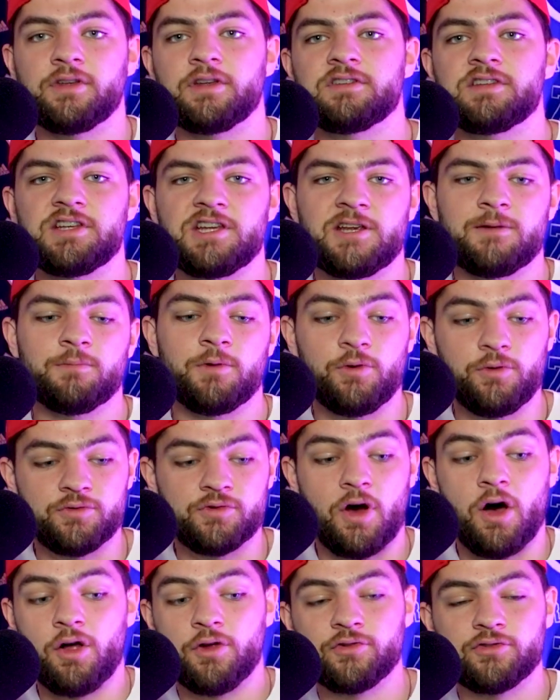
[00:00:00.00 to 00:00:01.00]
in the team who's
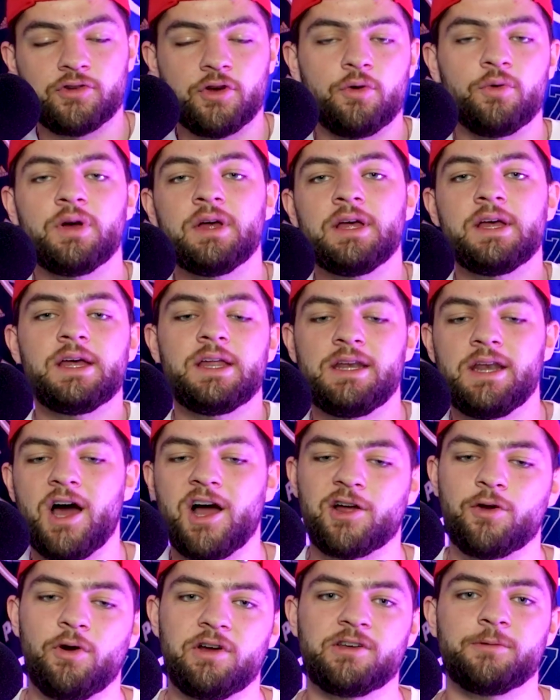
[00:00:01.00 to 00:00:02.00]
also
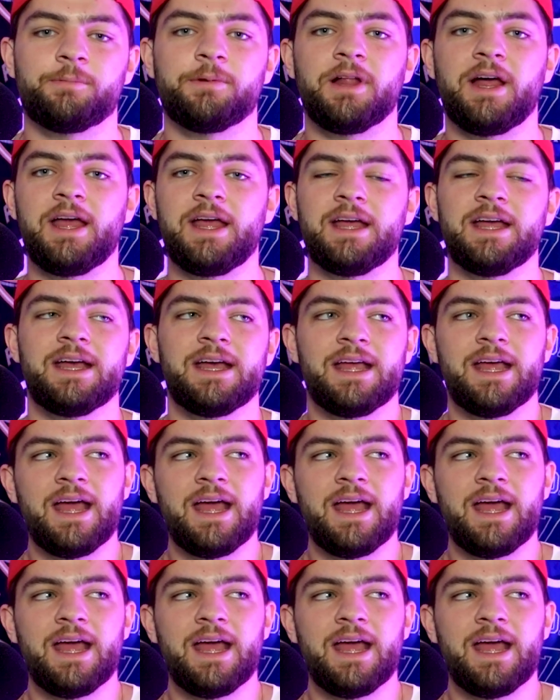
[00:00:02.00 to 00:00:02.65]
not going to play?